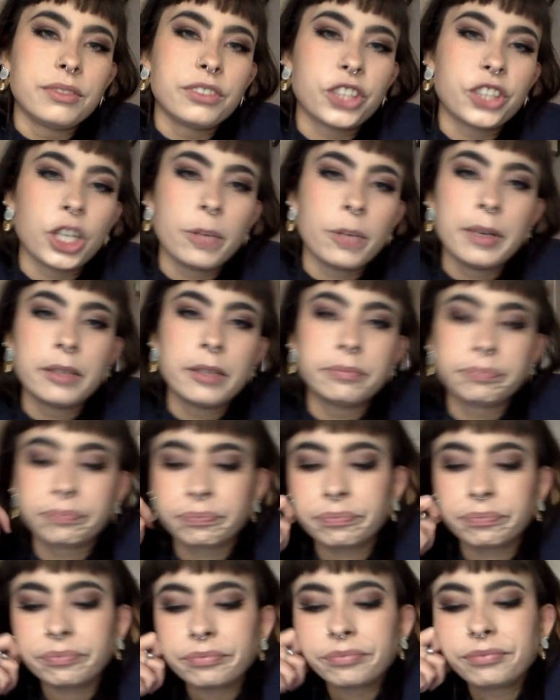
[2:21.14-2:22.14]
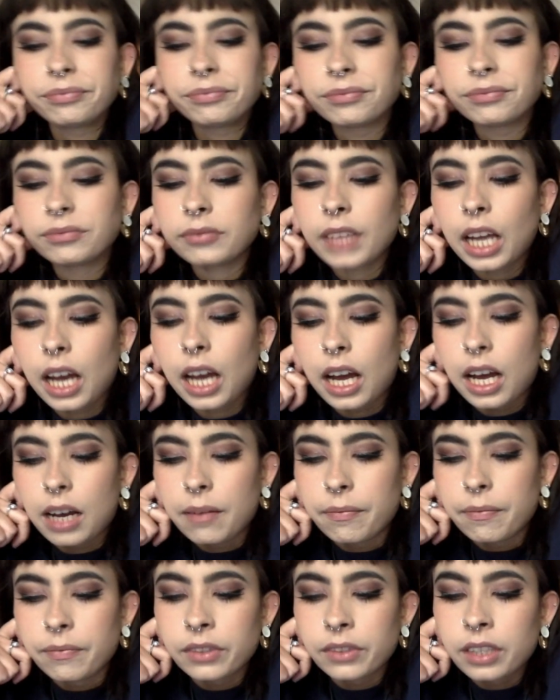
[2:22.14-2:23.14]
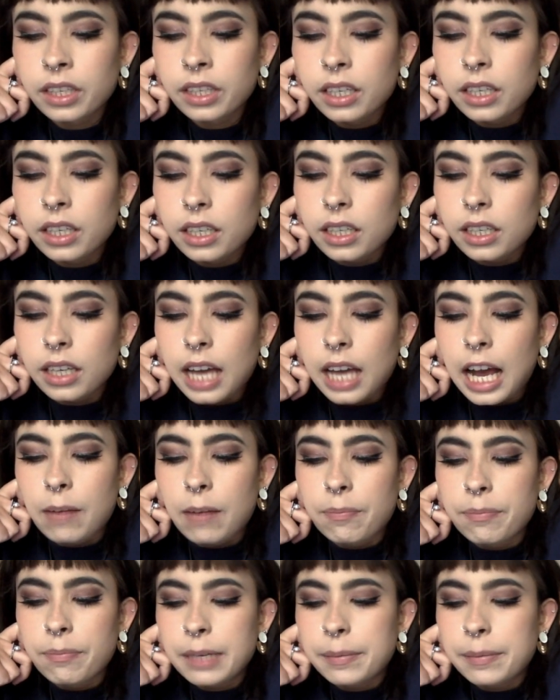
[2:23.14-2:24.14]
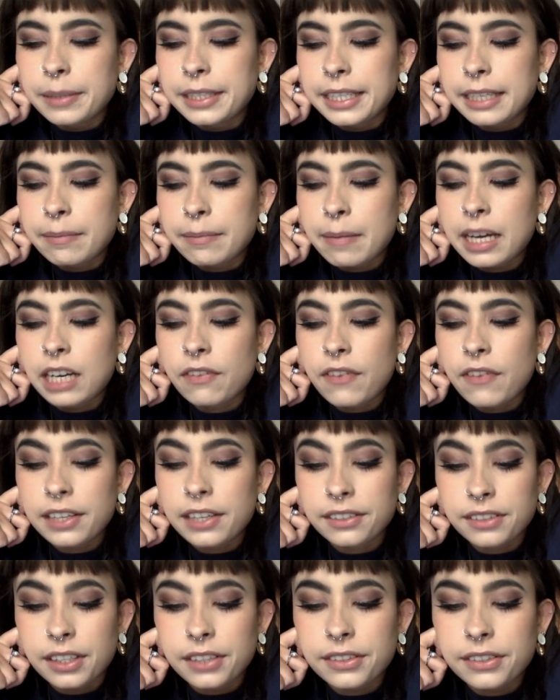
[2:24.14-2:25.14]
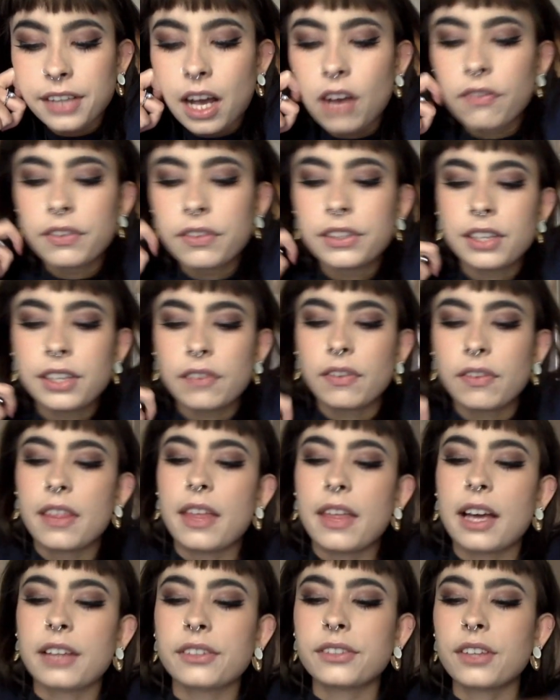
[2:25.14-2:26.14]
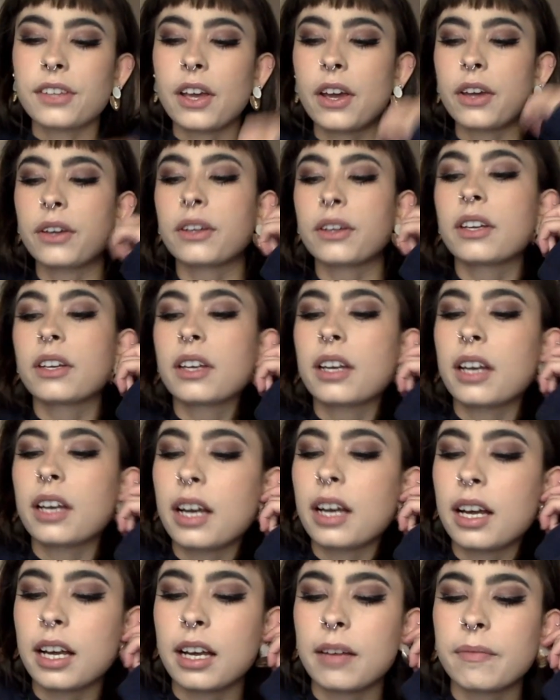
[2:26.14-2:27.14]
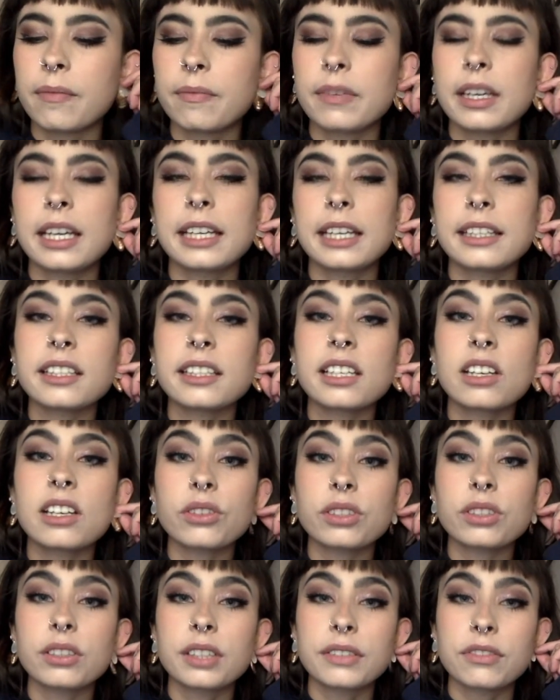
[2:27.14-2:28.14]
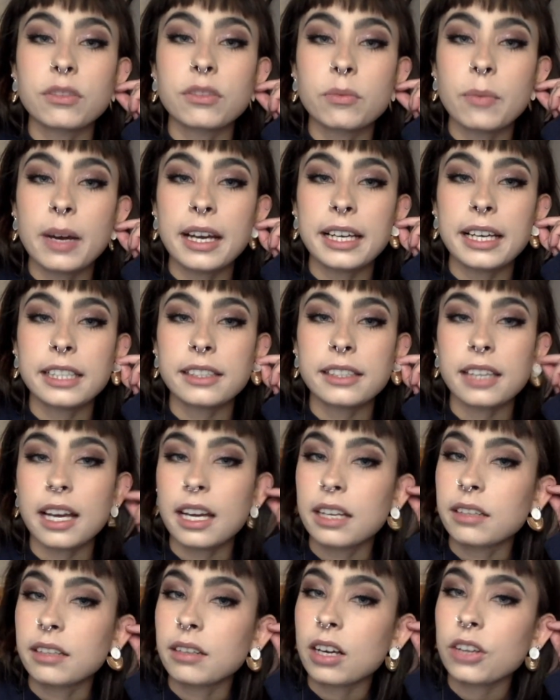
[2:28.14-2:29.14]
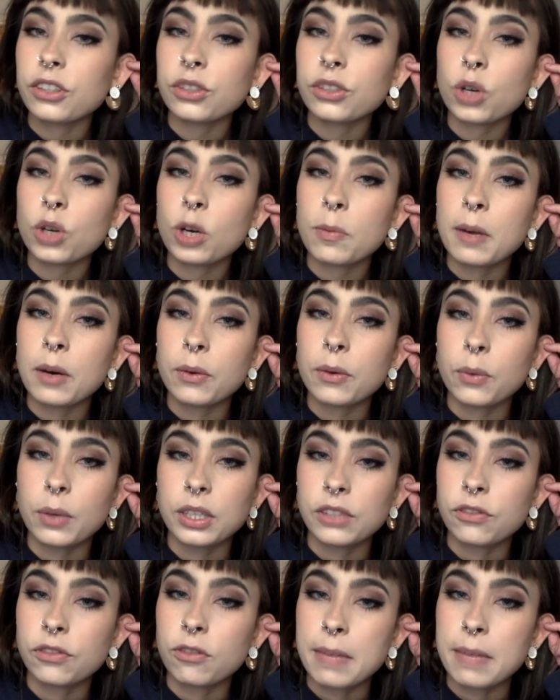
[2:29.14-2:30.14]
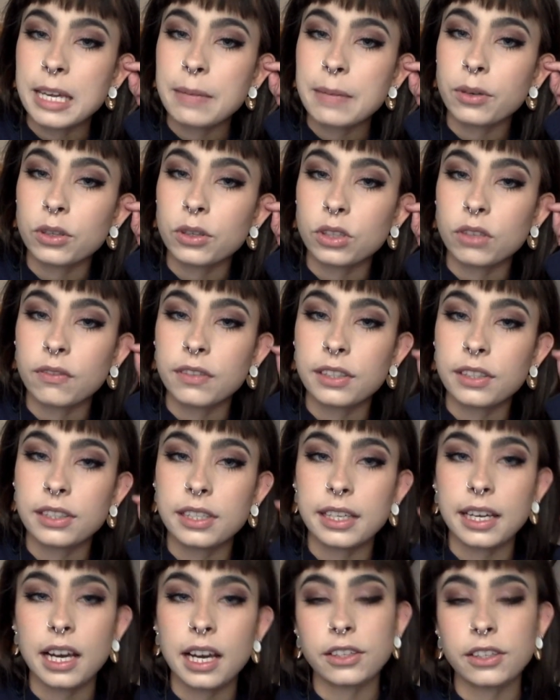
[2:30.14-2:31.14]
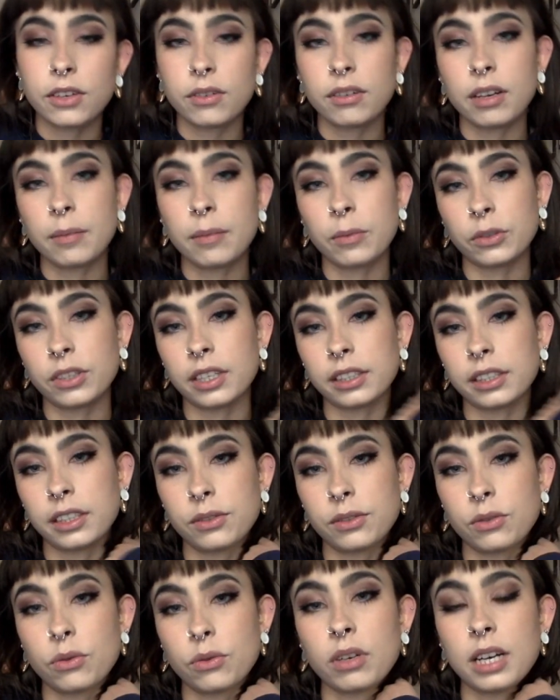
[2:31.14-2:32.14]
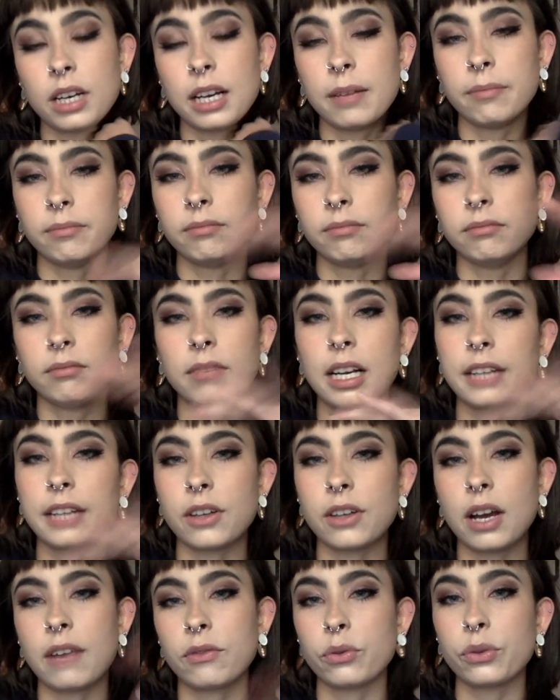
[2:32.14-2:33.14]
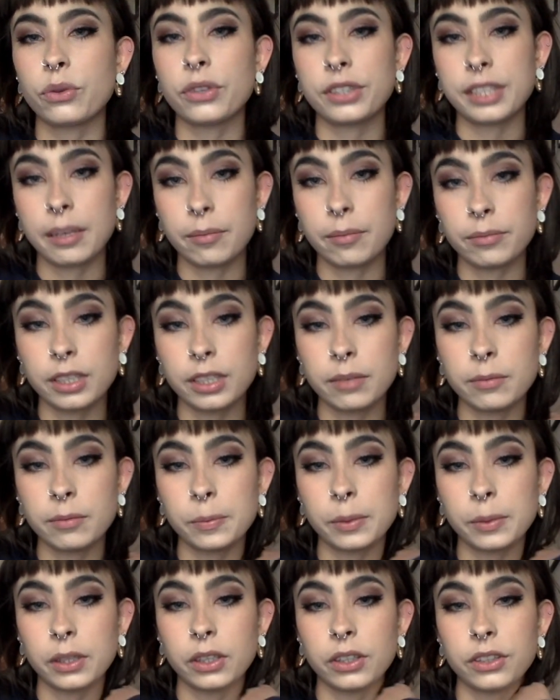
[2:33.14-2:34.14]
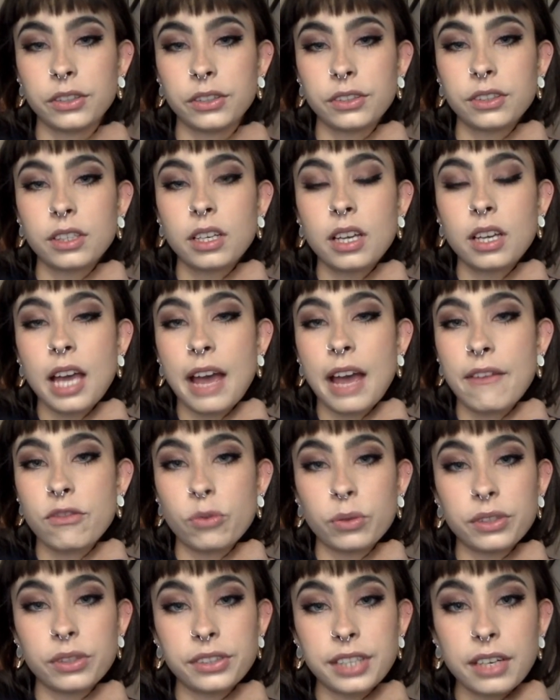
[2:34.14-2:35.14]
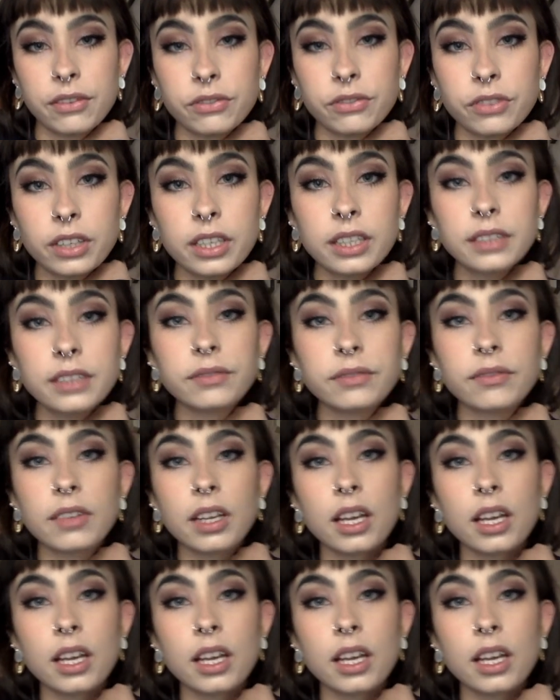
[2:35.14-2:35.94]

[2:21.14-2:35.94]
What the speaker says: stupid. How BPD manifests itself and stuff like that. So it does in lots of different ways, and I'll just talk about the ones for me because obviously I'm not diagnosed. I don't have all the symptoms because everyone's different.